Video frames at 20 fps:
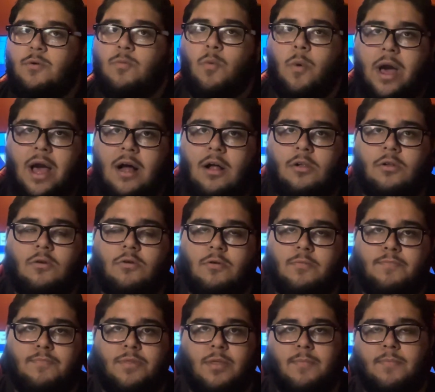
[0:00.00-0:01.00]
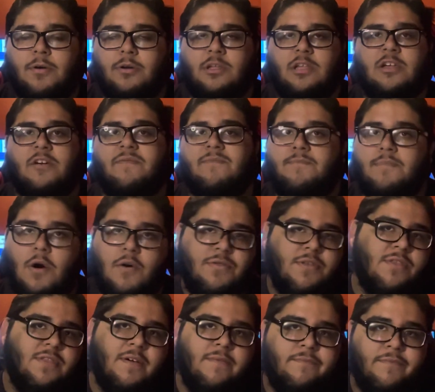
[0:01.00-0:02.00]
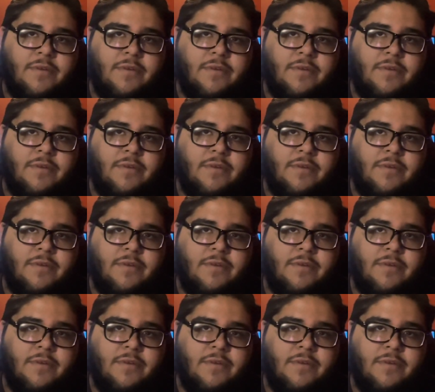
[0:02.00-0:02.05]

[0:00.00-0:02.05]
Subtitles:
well, or the booking of both of them